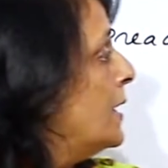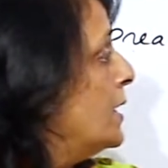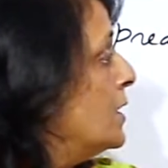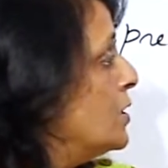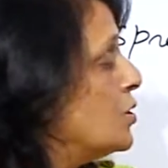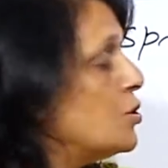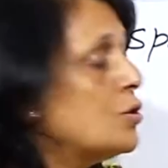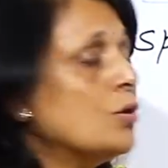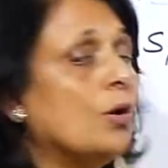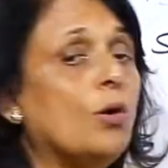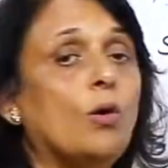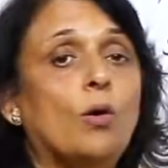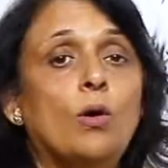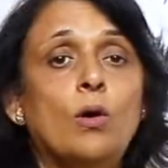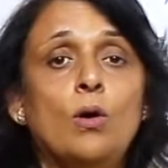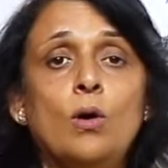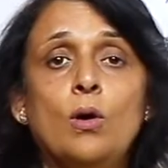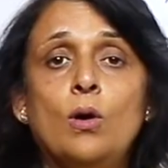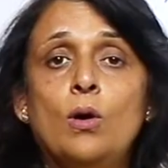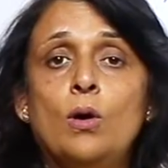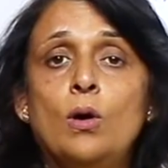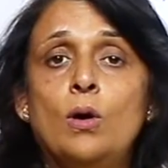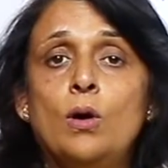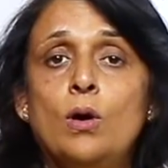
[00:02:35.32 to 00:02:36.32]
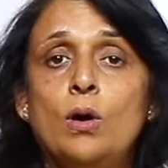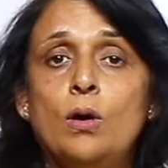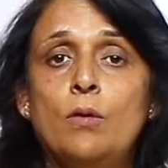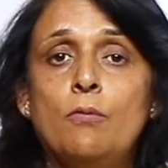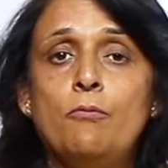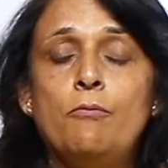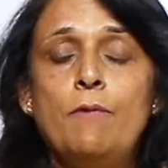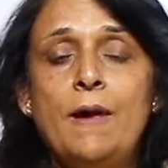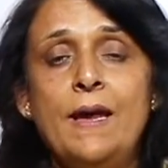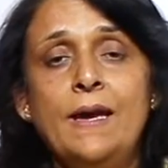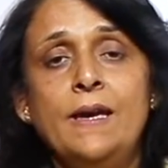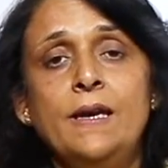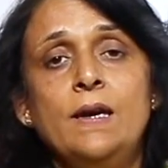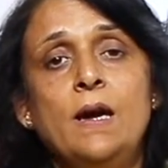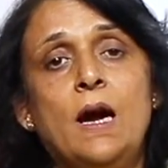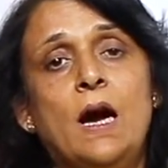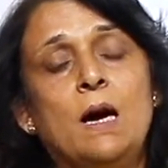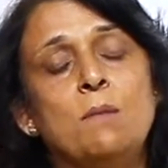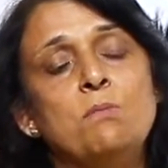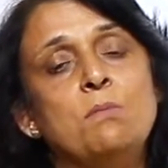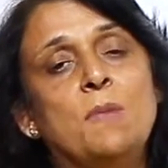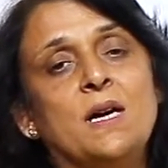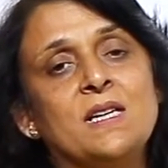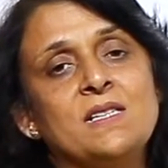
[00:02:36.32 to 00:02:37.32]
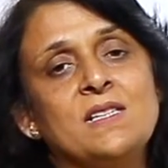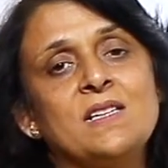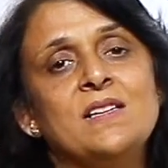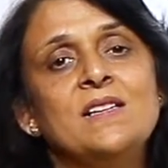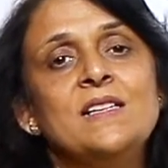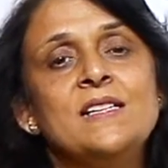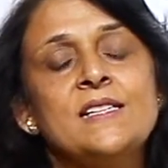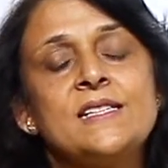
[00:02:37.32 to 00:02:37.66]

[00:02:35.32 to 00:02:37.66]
So when a muscle